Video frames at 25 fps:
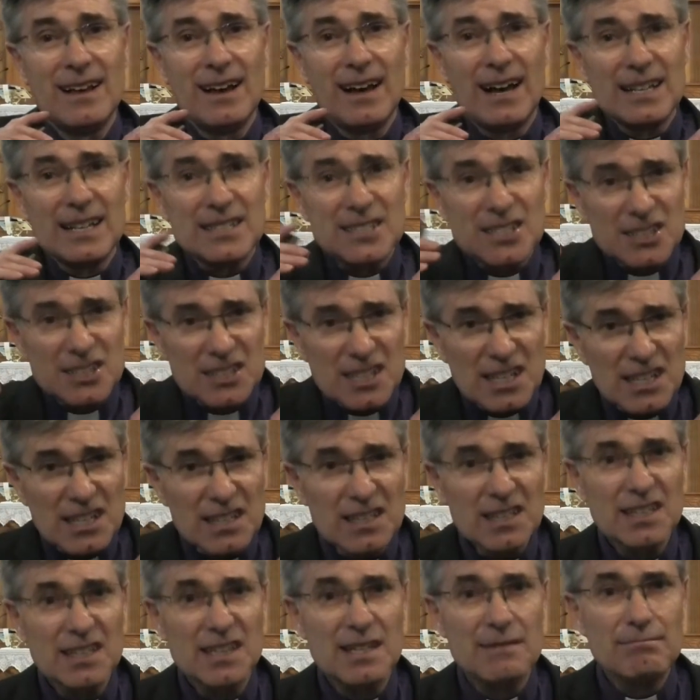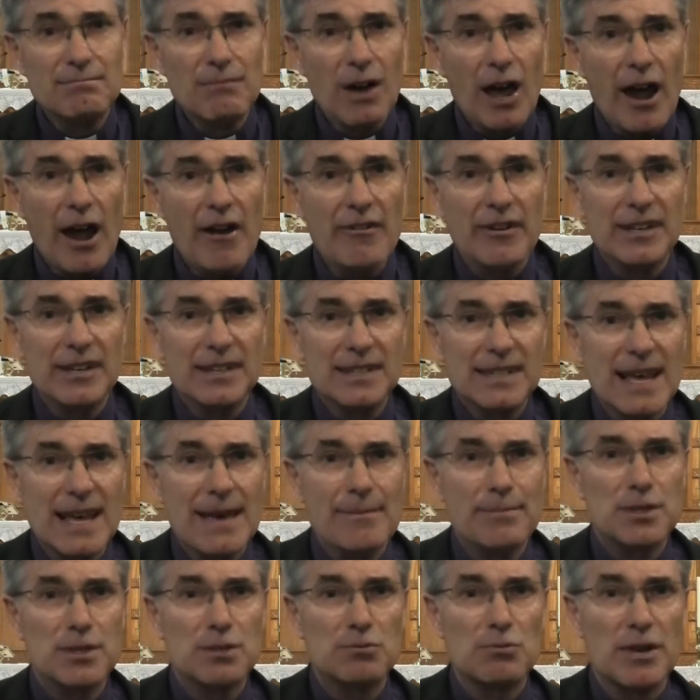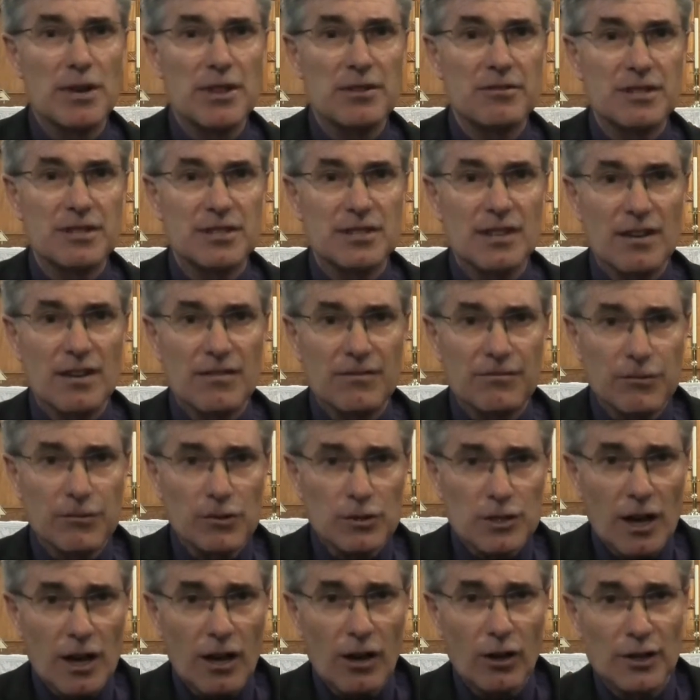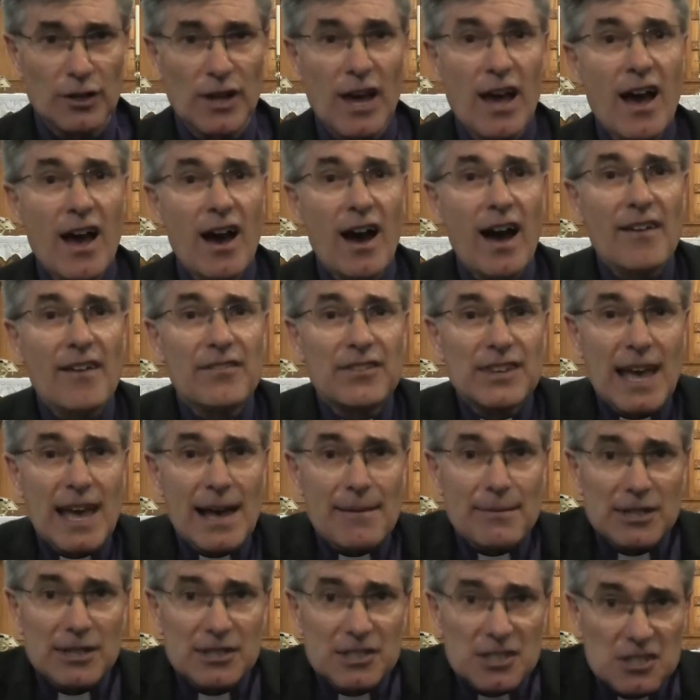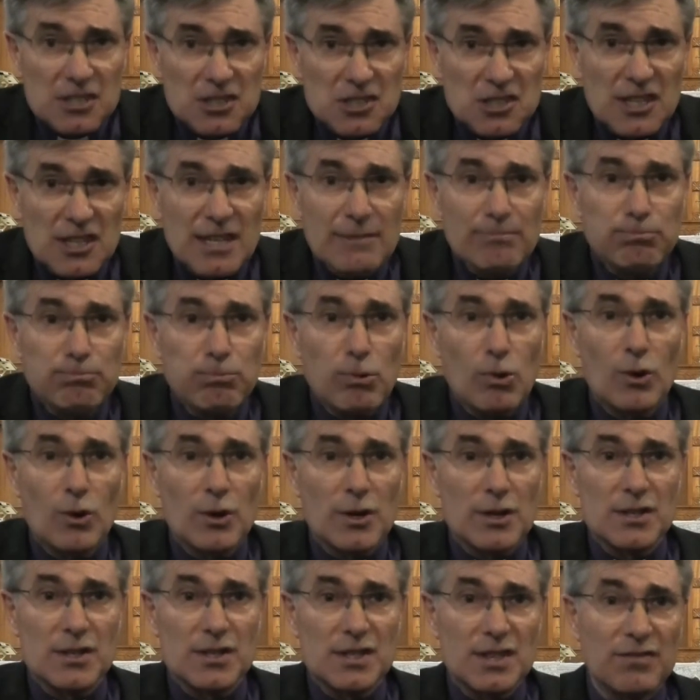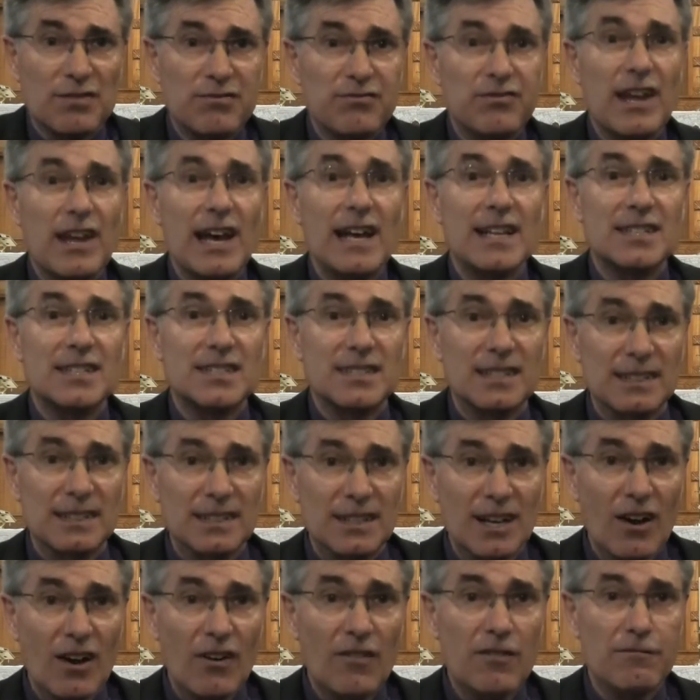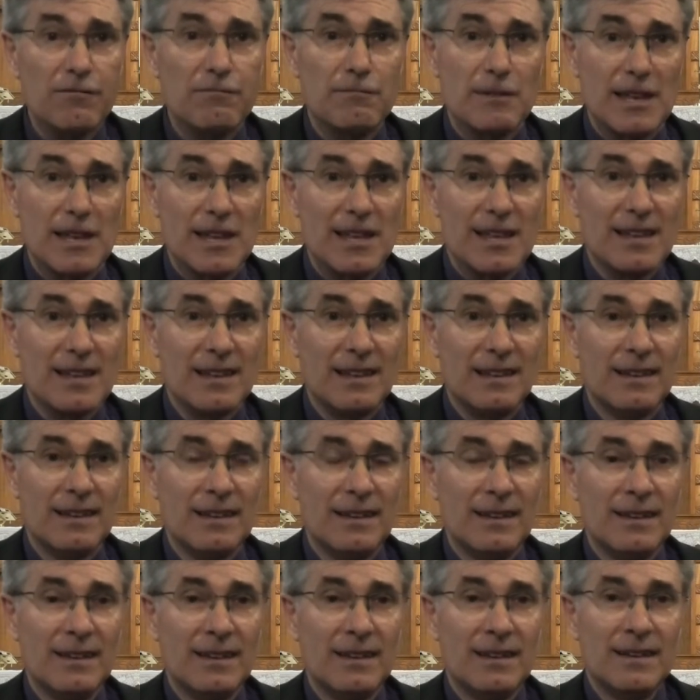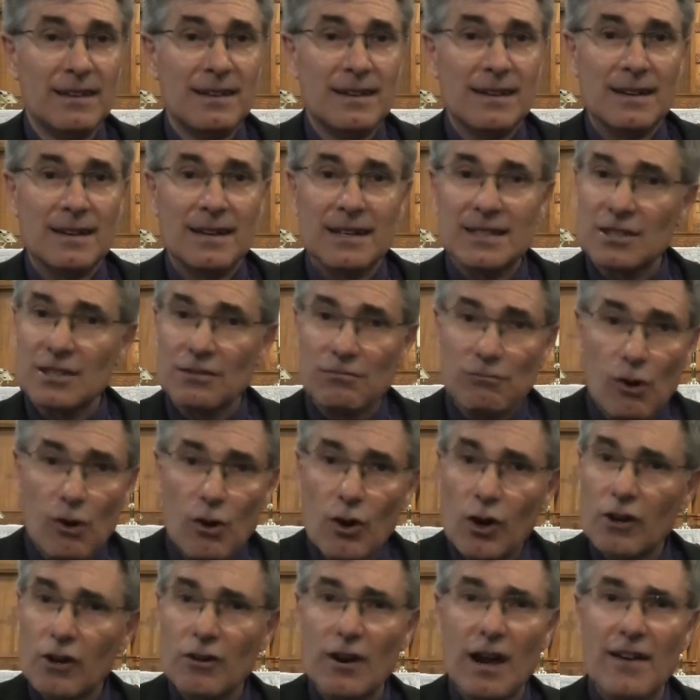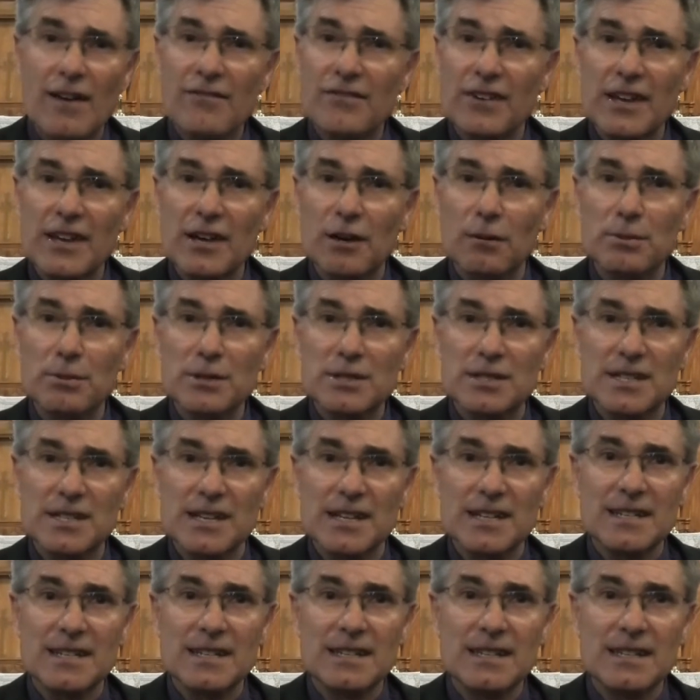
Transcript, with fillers: I sink in the miry depths where there is no foothold. I have come into deep waters. The floods engulf me. It's a royal cry for help, isn't it?